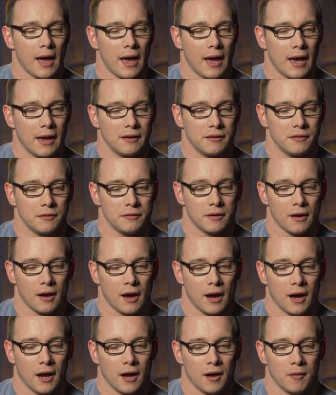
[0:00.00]

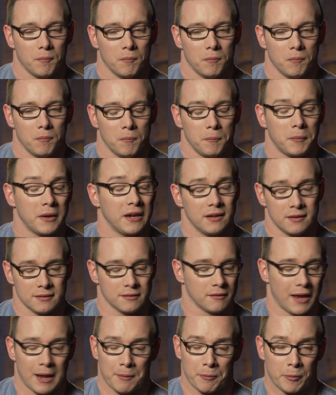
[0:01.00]
and be
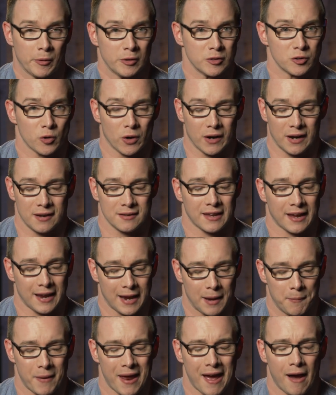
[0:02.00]
as ambulatory as I
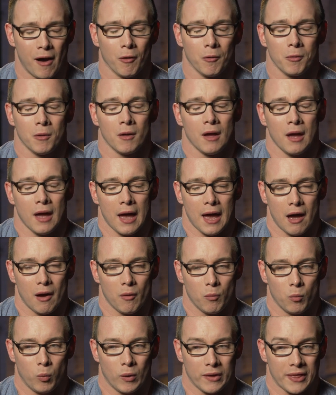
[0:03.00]
am now
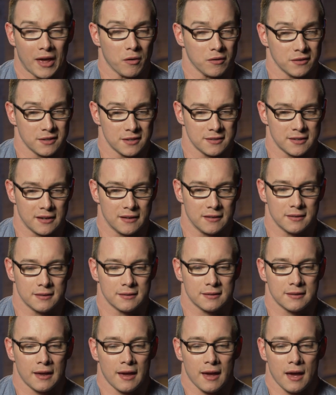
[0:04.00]
without
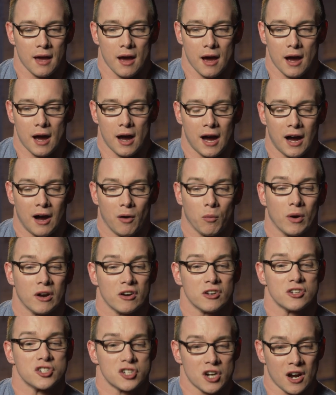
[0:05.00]
assistance.
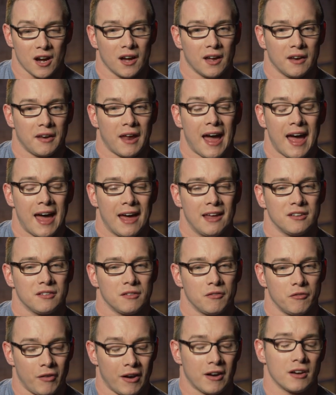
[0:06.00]
Whereas John
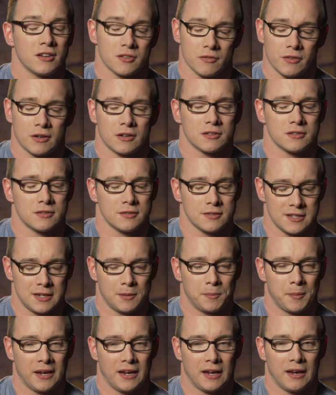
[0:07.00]
has very severe
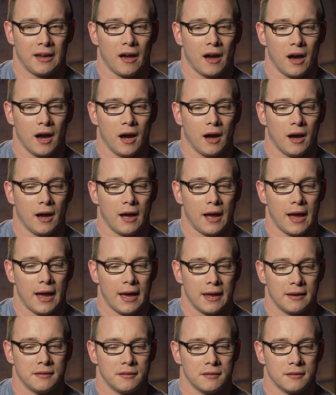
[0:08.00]
CP
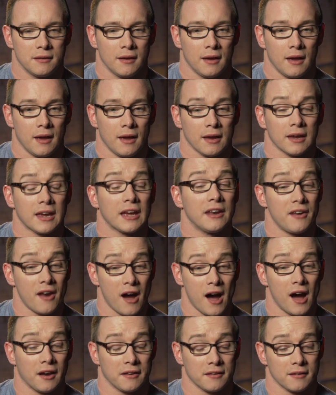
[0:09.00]
and
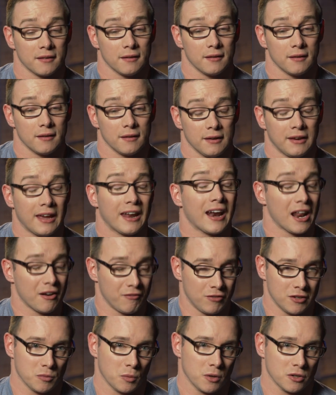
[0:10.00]
cannot get out
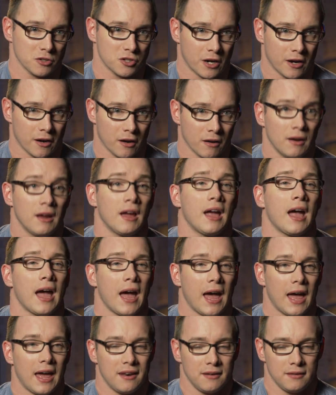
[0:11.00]
of his wheelchair
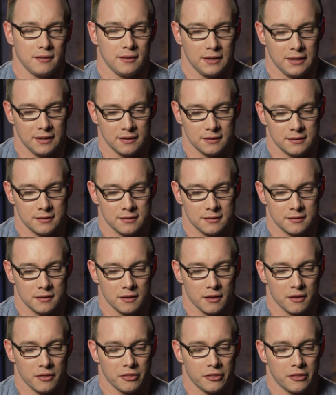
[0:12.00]
and
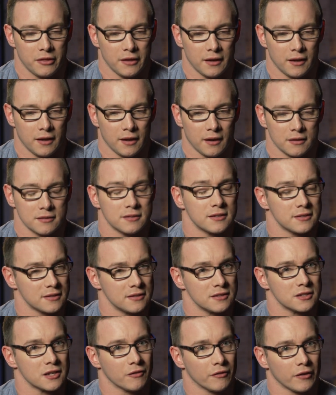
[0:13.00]
needs the
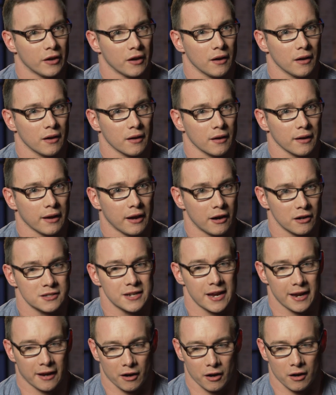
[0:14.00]
assistance of a
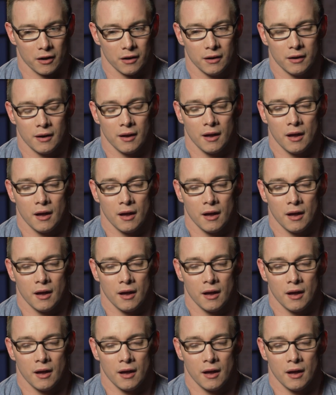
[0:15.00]
caretaker.